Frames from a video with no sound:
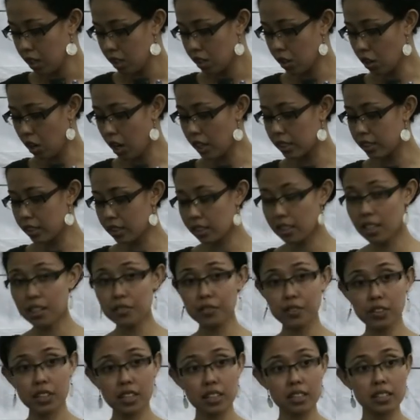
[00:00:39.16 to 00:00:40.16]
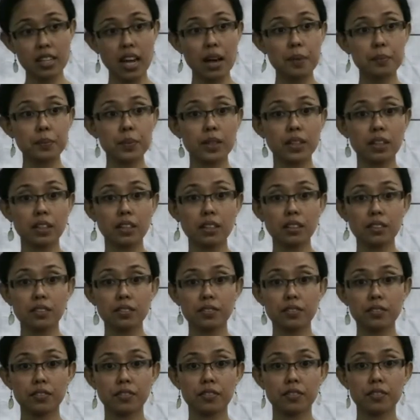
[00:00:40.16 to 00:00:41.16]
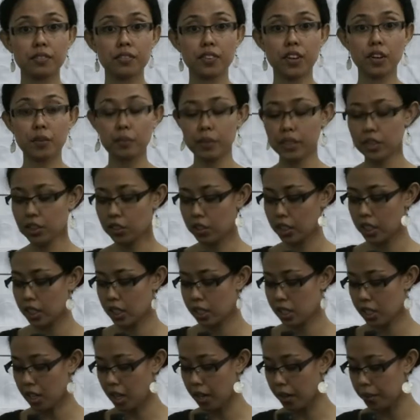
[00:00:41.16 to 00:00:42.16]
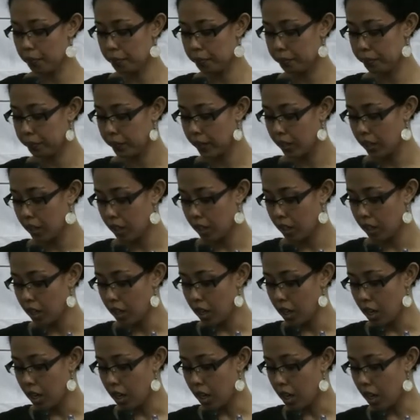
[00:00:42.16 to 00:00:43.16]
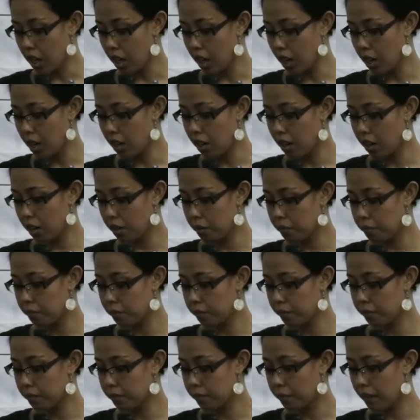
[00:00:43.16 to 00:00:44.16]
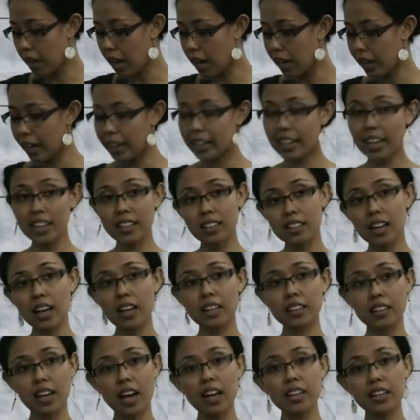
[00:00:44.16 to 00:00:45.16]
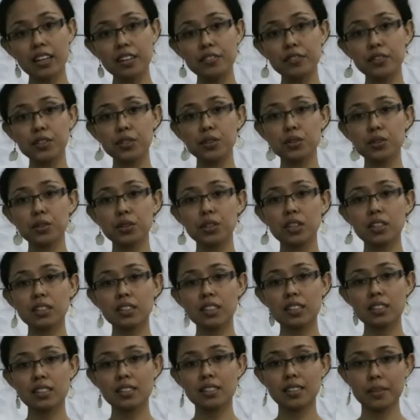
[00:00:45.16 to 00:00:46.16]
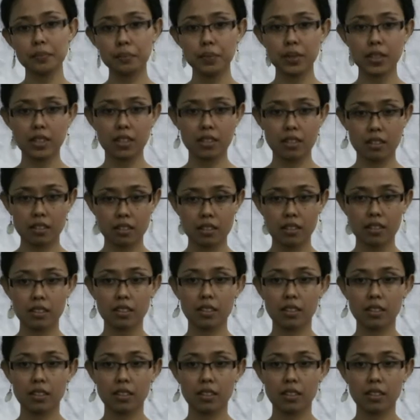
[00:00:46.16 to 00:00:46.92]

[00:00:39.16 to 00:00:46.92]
So I'll just give you an example from Indonesia. And I give you the simpler